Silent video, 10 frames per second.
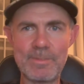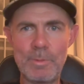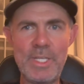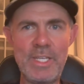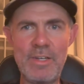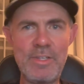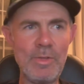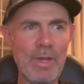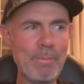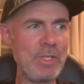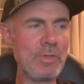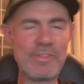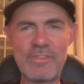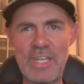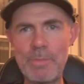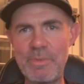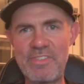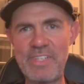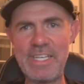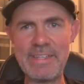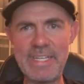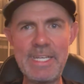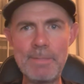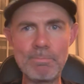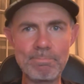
what are you going to do? I mean, you could send them a C&D